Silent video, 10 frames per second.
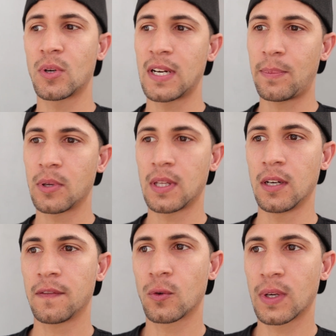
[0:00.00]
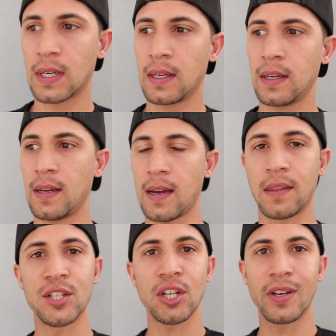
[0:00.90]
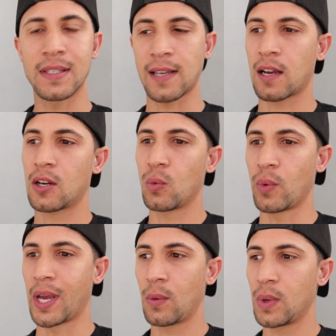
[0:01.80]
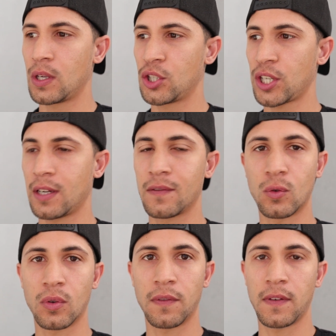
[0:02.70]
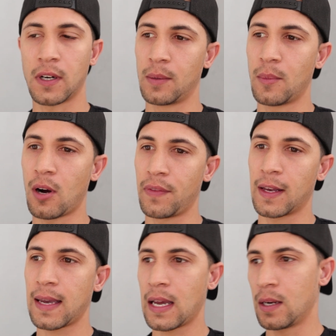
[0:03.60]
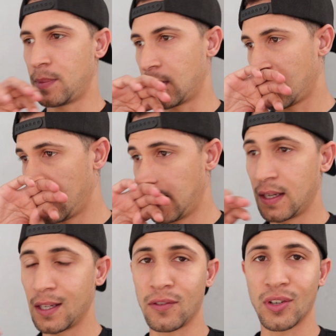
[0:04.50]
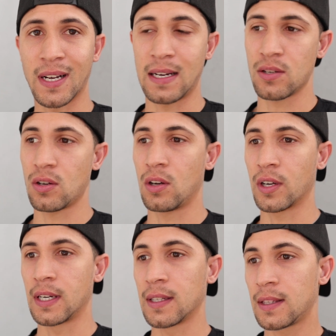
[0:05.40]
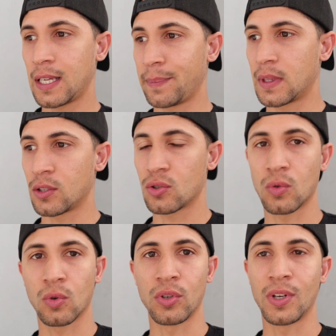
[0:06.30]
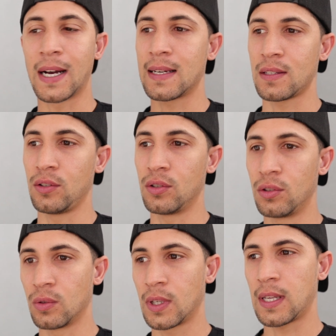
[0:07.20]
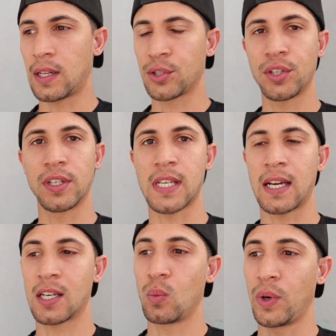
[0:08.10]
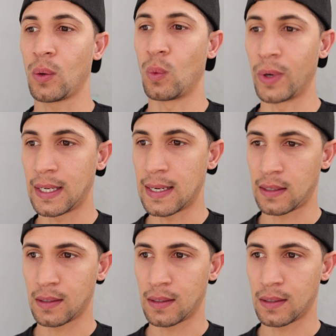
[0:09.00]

put it up on the lift quickly and then show you exactly where we shaved off the caliper. If you guys are gonna attempt this or you guys need to do it, I'll show you exactly where we done